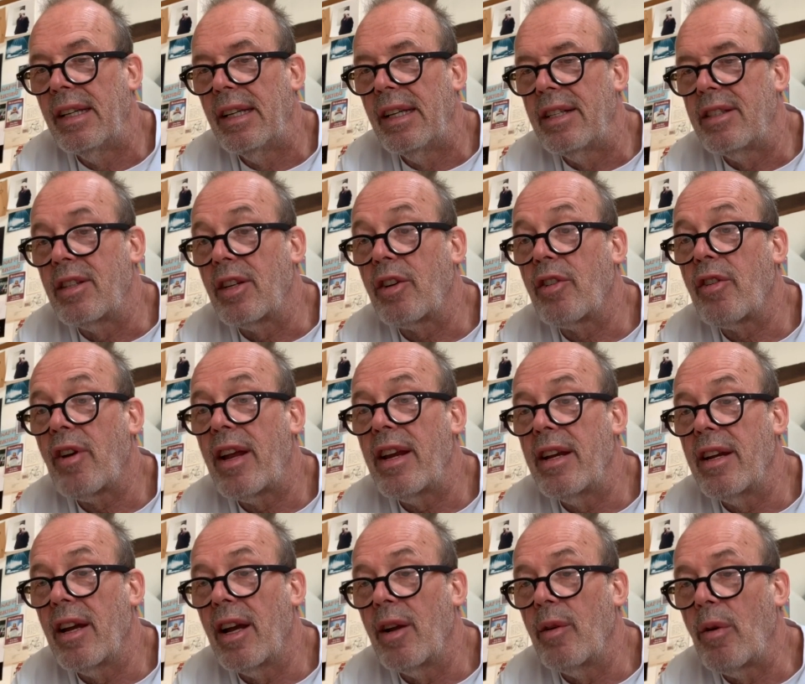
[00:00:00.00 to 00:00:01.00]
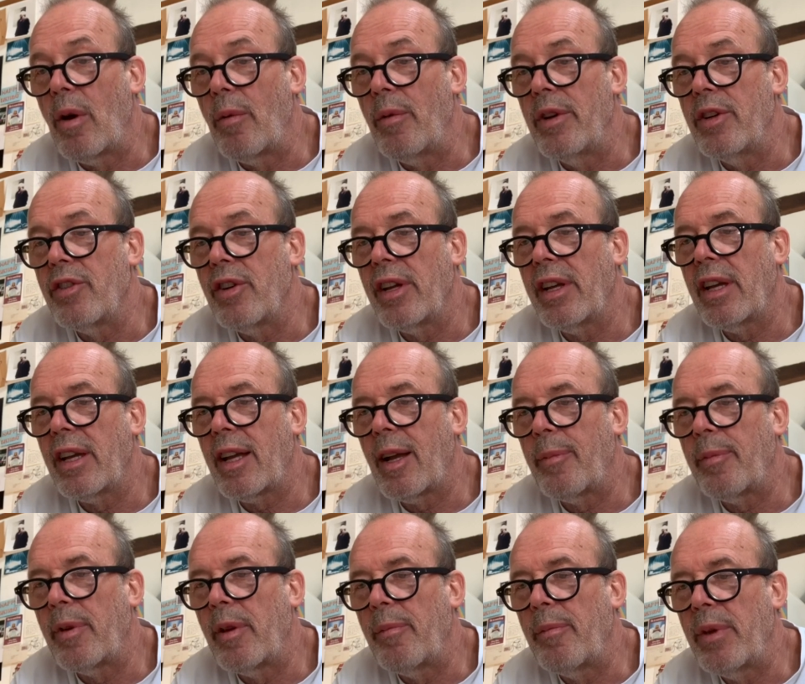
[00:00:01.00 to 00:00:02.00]
It's a great night where we drink a
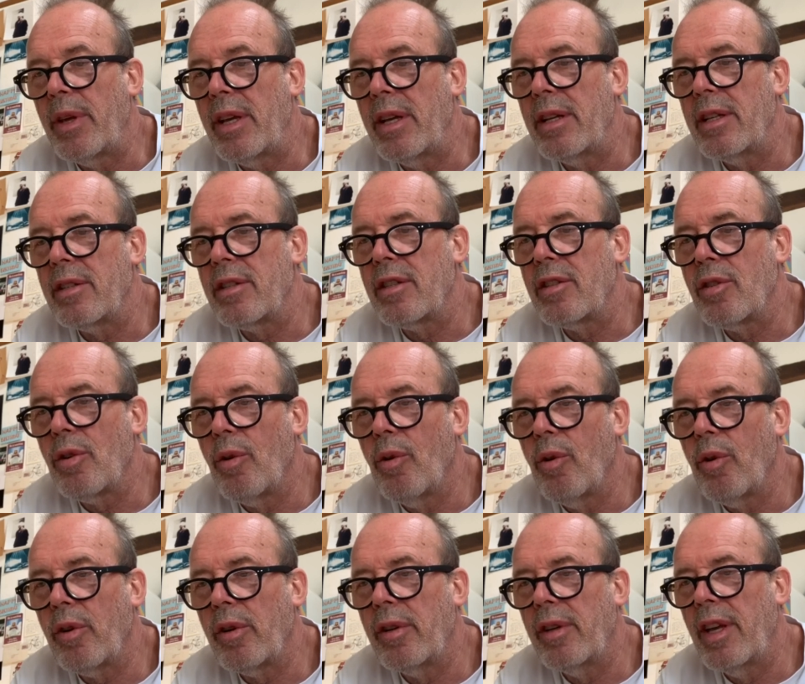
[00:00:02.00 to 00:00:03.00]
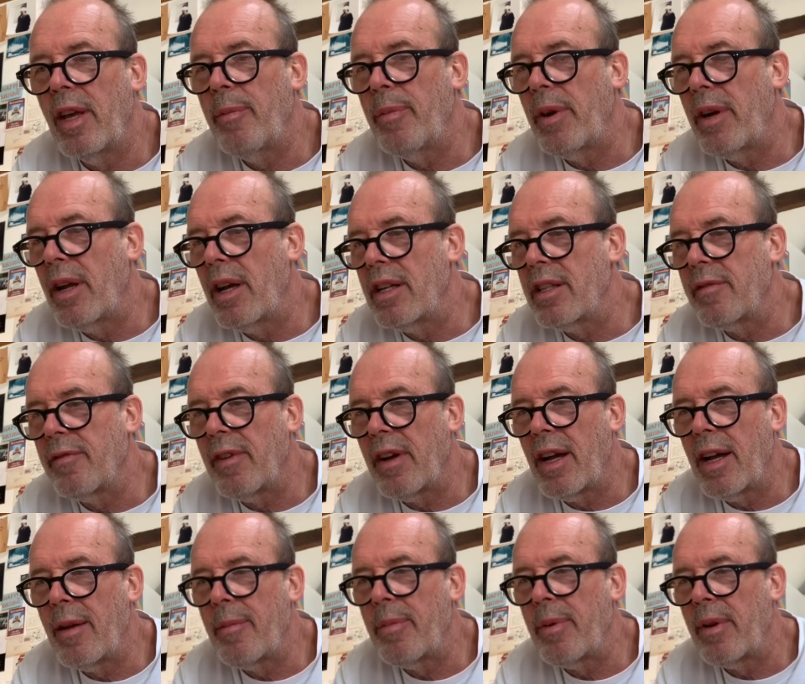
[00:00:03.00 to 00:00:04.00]
couple of beers, talk, keep a nice
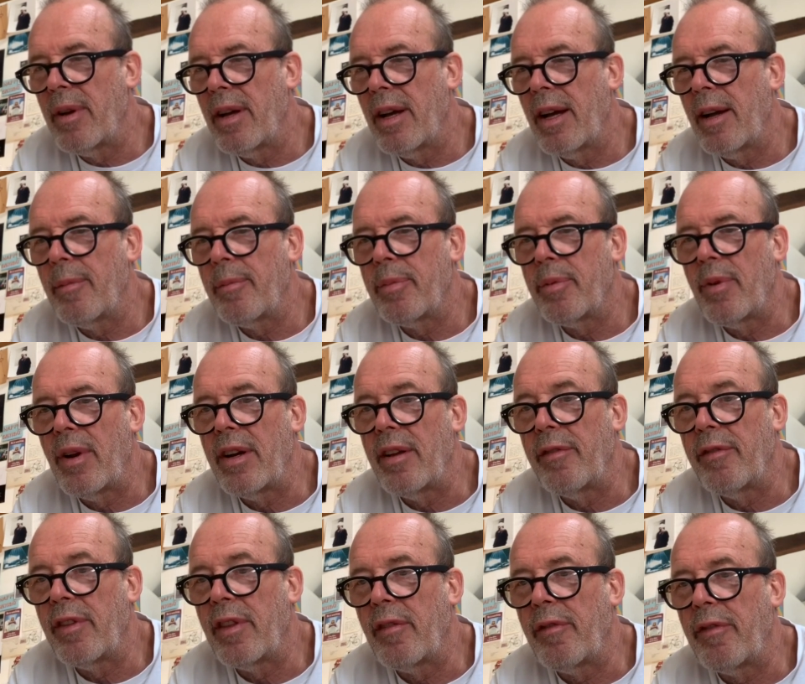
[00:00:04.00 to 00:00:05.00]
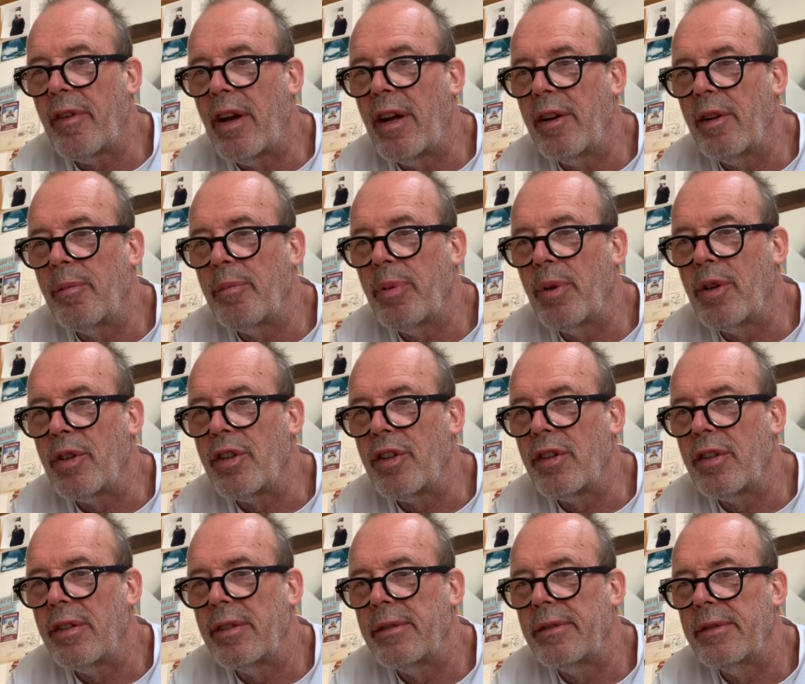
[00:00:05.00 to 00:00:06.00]
vibe up, ready for the final push.
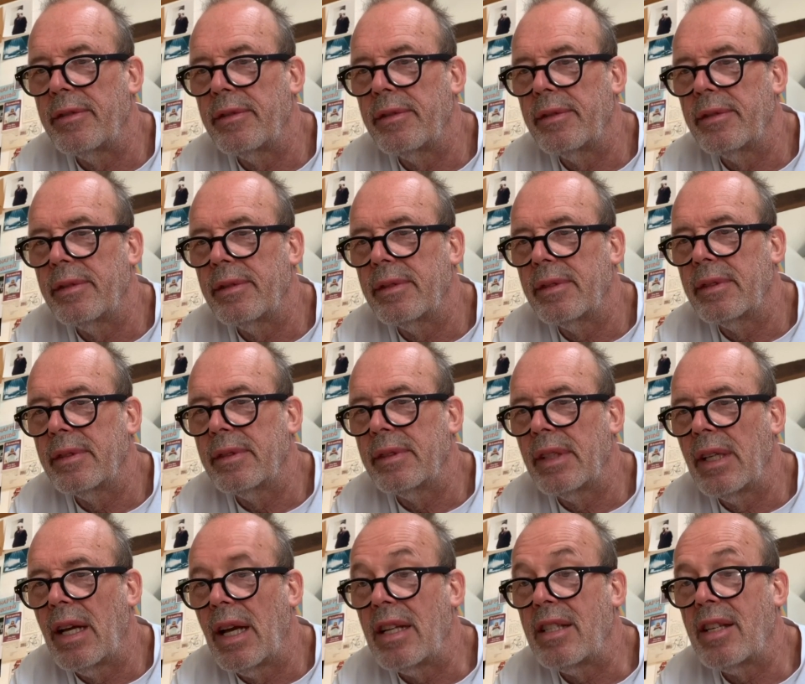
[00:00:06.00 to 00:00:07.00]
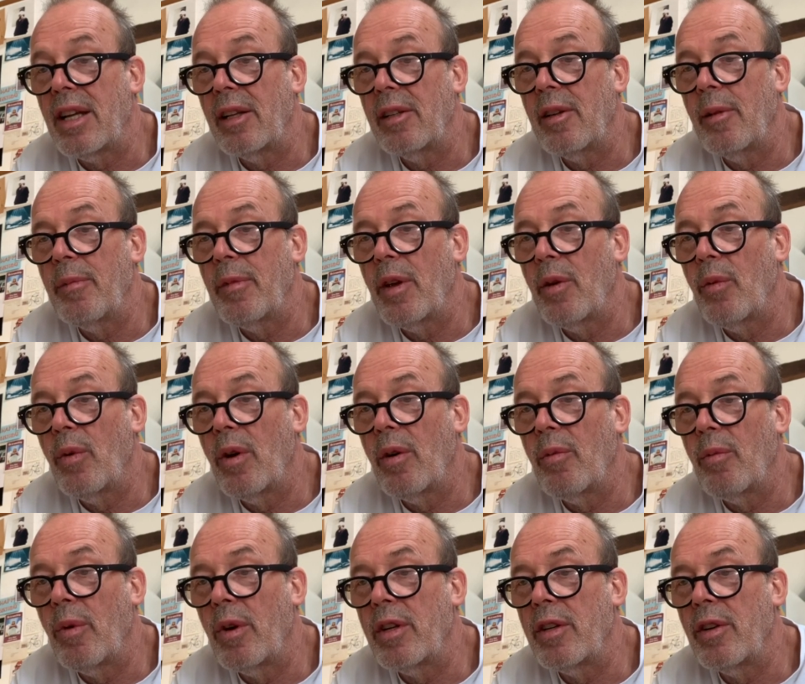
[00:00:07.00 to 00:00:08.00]
I tell them that
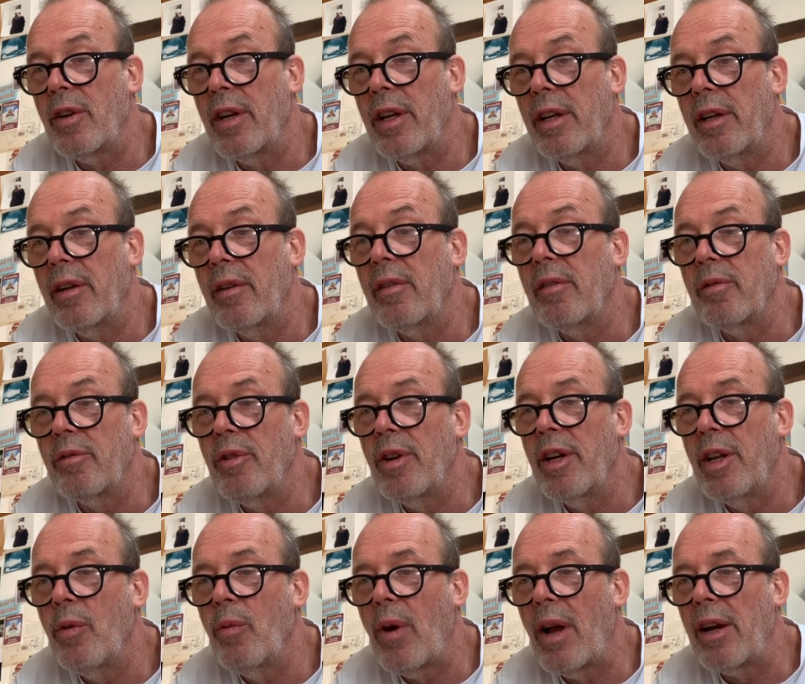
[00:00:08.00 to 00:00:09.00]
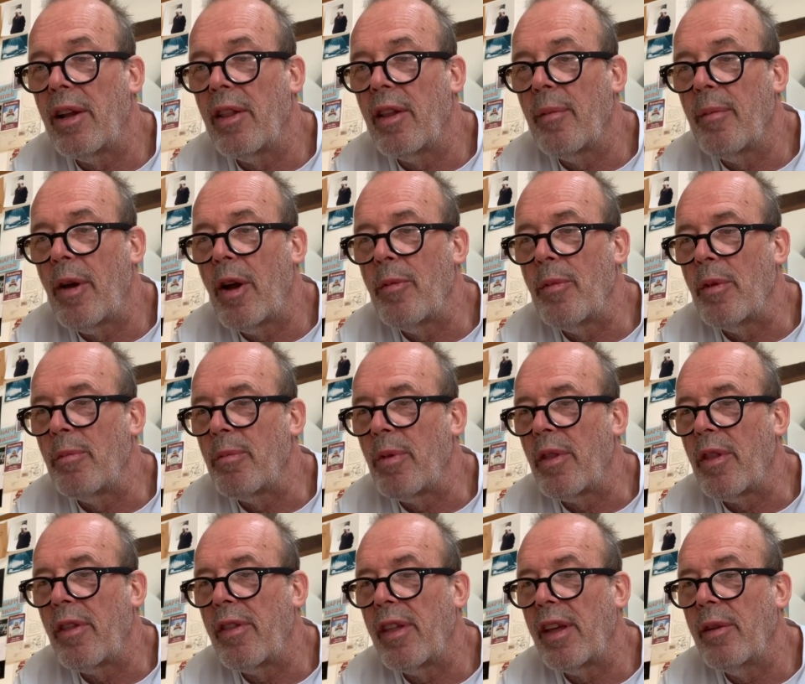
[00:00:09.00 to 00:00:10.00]
we're doing really well at the moment, but
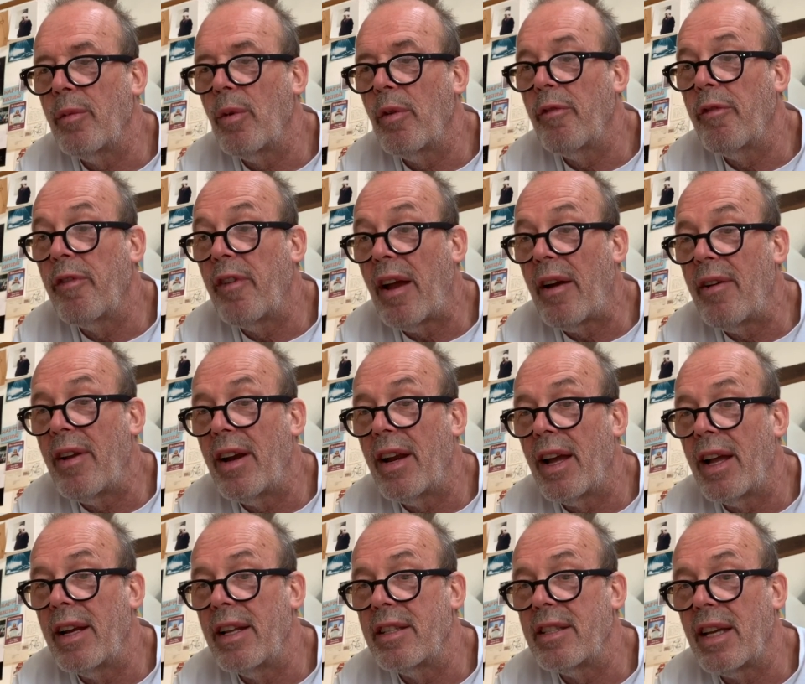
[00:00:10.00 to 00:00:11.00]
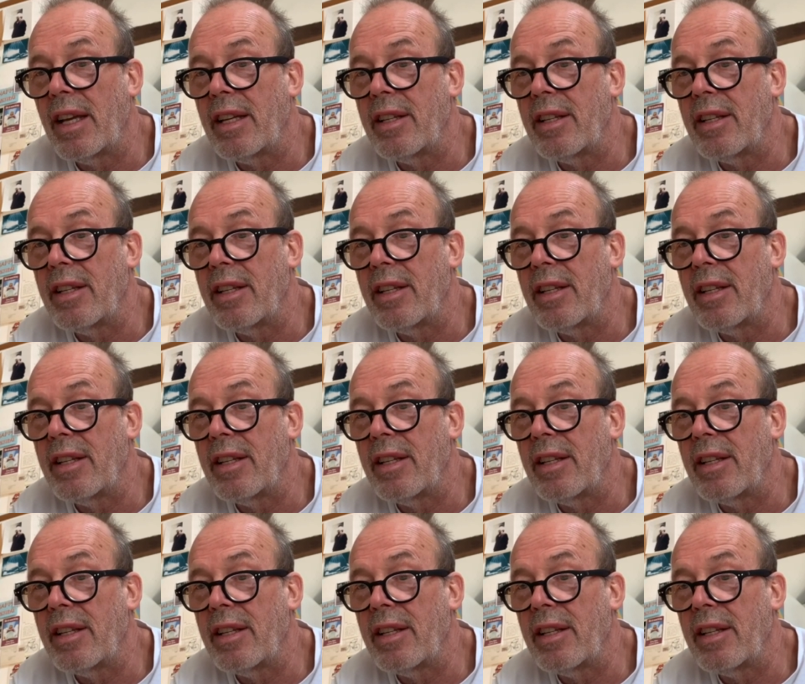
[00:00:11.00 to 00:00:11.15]
the thing will very likely take a